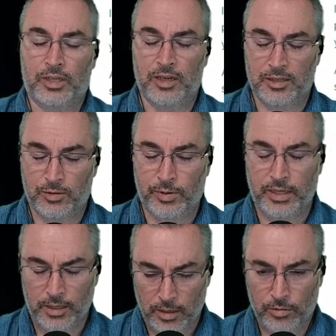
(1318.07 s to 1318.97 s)
because
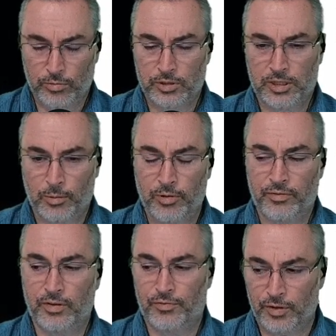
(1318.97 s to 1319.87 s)
we know some
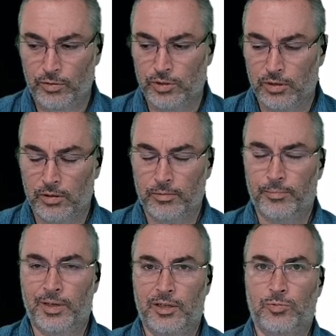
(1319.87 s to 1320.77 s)
of the future,
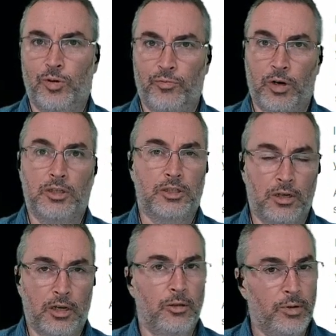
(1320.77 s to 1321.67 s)
because we've watched
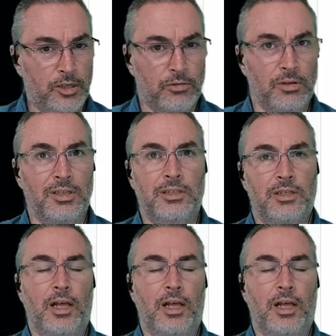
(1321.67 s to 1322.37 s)
documentaries